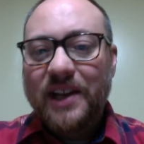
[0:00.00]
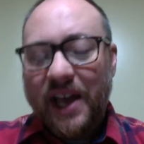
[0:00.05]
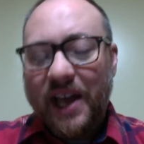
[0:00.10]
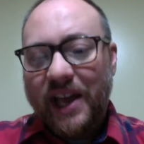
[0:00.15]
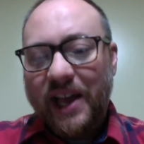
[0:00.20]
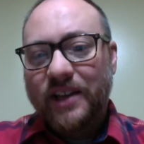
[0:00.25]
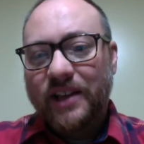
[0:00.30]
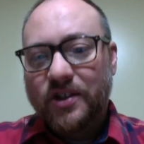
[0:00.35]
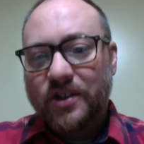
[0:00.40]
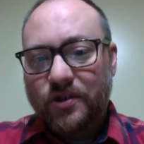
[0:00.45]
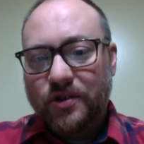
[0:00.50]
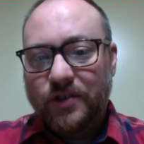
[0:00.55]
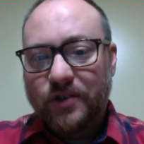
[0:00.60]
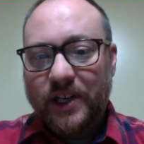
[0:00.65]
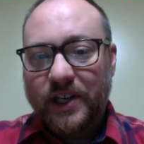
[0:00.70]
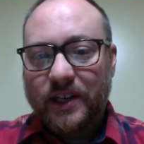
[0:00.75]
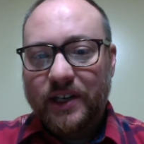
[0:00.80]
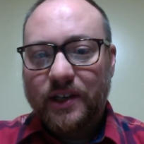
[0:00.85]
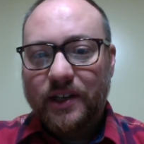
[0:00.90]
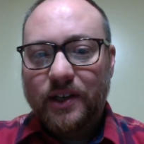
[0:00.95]
a
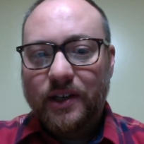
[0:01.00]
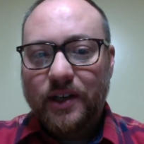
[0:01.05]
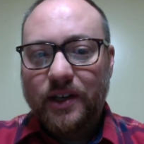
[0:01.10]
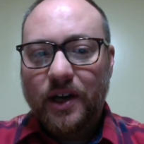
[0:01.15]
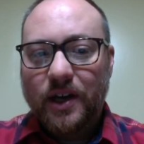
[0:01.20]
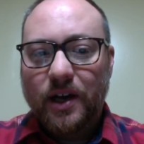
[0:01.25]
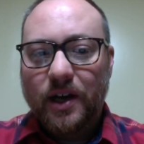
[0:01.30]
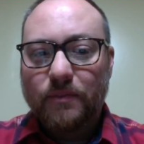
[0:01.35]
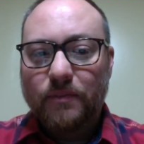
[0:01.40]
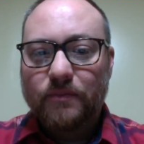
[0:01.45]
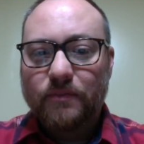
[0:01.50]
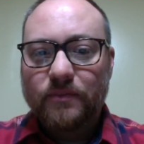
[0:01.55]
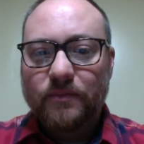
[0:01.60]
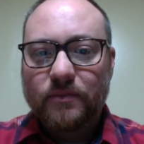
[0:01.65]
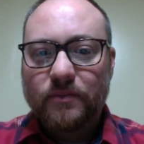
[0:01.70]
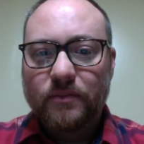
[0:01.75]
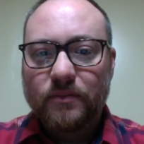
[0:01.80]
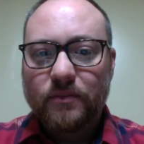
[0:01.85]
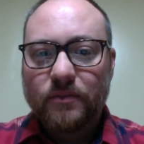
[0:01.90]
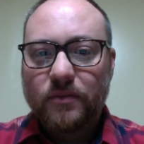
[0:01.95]
street.
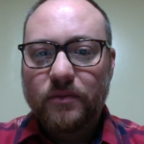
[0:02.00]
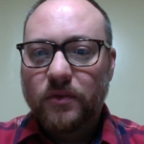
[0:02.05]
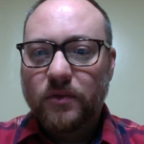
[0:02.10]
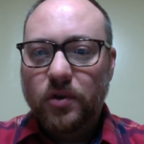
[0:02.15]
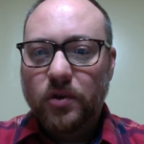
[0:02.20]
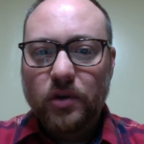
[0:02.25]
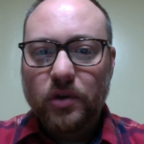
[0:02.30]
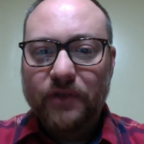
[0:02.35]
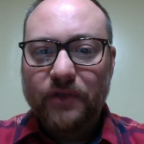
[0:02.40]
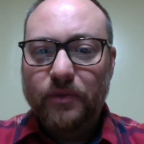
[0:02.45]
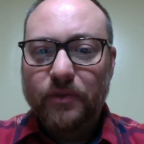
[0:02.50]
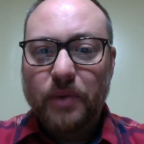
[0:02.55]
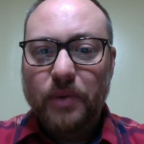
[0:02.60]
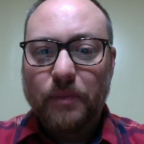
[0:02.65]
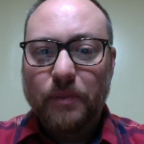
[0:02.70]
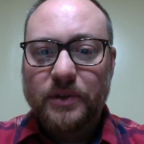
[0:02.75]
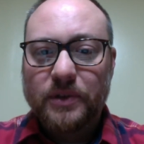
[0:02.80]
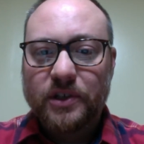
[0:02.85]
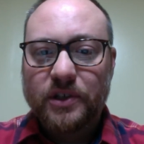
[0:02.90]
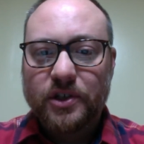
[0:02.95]
Two different
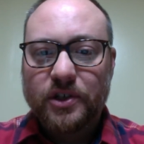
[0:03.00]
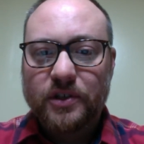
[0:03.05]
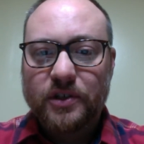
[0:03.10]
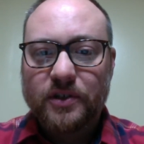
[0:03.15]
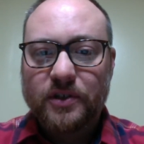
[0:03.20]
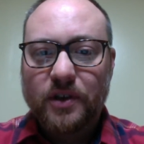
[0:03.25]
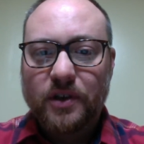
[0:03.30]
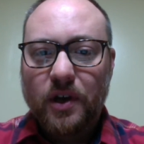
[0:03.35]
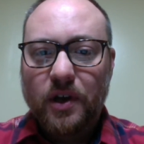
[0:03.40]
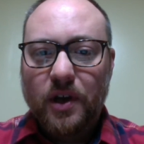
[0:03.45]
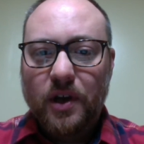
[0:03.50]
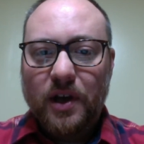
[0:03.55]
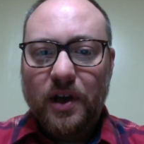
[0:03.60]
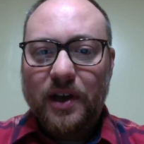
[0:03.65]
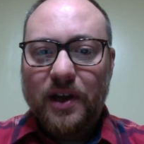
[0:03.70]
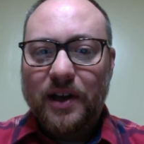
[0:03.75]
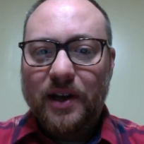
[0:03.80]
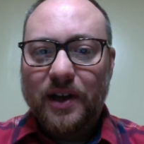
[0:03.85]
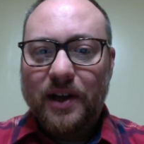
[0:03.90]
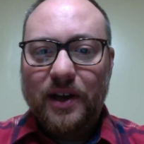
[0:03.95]
prepositions
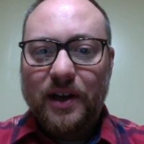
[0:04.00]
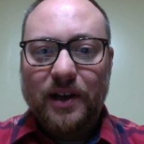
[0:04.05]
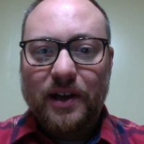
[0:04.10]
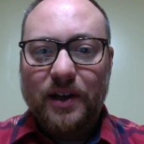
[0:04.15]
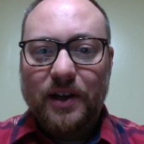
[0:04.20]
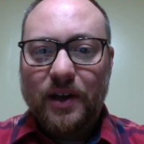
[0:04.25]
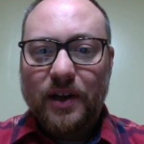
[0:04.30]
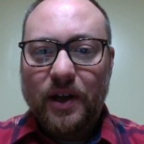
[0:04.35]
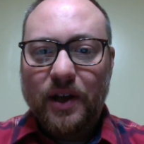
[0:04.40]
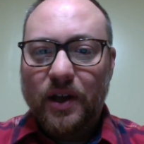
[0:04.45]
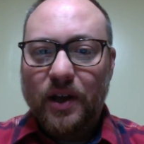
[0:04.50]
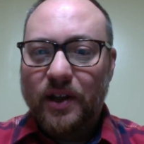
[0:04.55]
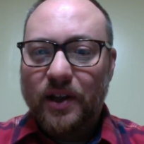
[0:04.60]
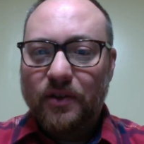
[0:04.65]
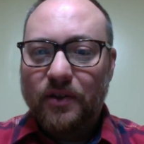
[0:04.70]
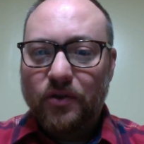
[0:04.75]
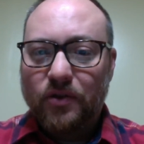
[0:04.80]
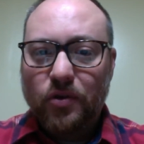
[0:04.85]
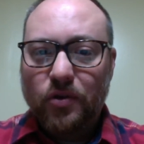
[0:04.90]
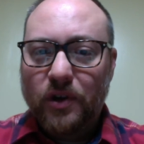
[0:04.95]

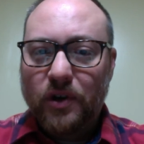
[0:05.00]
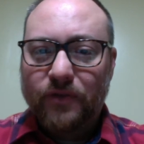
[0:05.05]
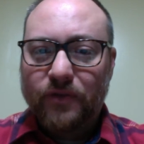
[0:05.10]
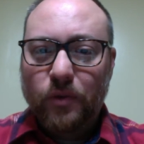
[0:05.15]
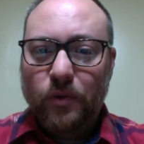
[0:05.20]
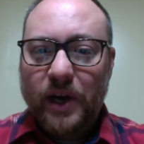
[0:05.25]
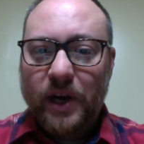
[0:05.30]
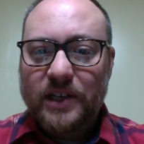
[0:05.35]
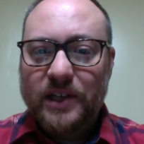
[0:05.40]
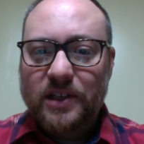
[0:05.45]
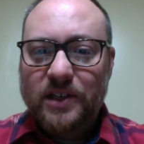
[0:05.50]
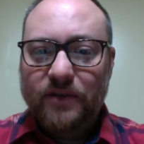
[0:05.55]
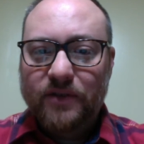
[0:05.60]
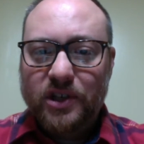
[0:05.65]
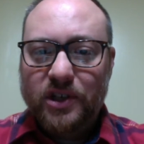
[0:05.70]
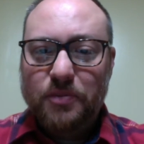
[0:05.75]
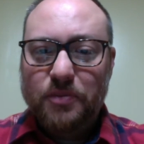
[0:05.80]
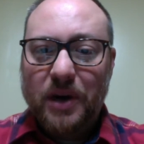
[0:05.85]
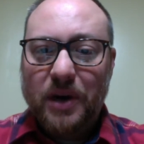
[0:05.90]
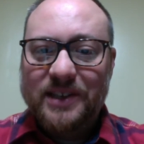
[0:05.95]
and two different ways of
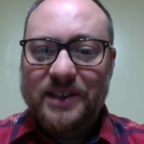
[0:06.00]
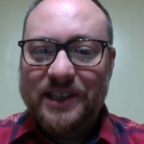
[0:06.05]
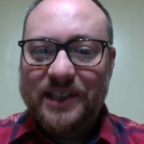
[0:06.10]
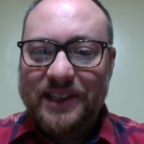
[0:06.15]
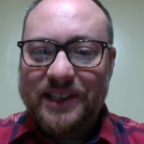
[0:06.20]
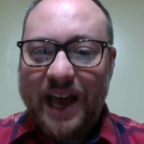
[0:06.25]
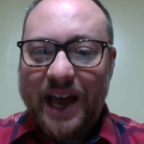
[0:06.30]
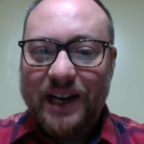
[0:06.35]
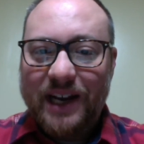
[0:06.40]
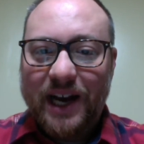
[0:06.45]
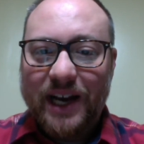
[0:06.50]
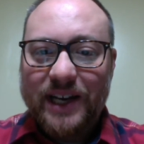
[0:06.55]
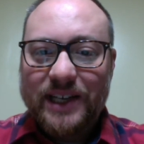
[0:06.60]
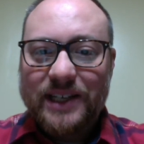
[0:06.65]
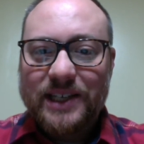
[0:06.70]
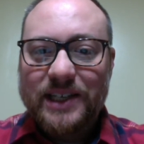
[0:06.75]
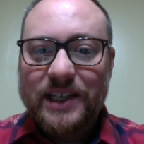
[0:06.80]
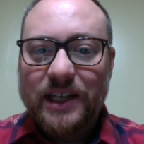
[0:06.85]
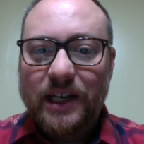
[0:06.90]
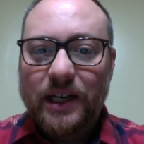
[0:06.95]
expressing that
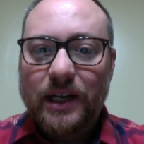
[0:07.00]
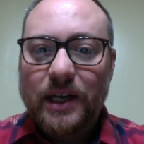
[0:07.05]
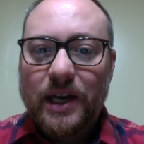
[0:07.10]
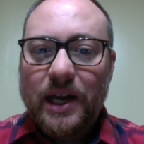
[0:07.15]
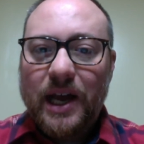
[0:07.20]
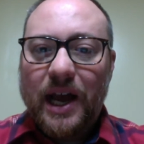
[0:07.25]
idea.